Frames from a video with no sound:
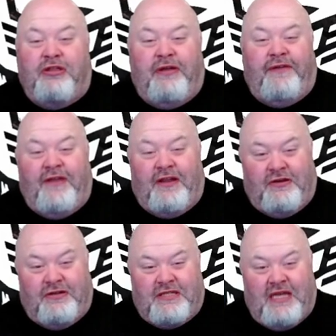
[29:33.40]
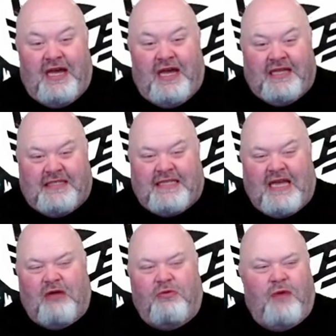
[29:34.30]
figures, uh,
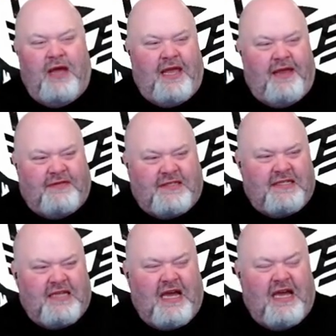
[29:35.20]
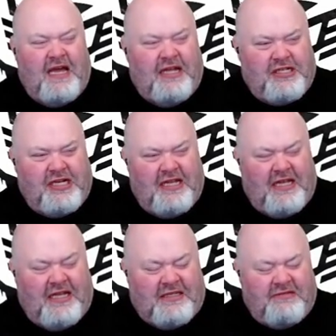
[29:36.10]
Soundwave, Scott, uh, Jet,
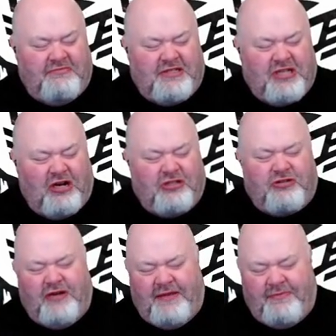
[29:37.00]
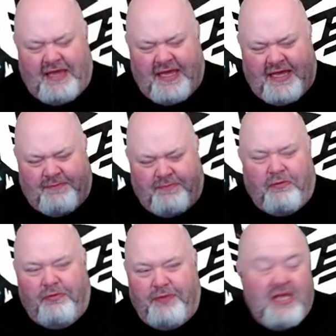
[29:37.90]
uh, Starscream, and
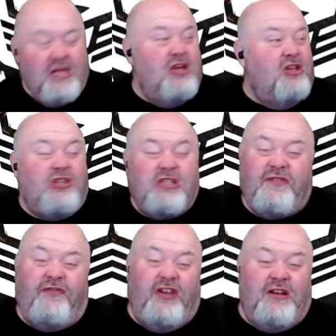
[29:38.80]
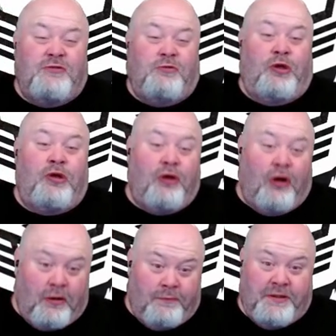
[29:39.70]
Bumblebee, those figures were
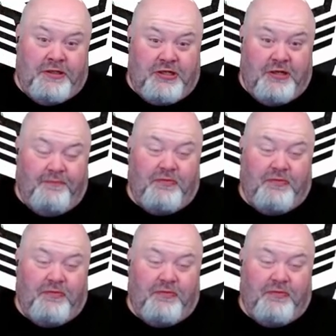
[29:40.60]
garbage.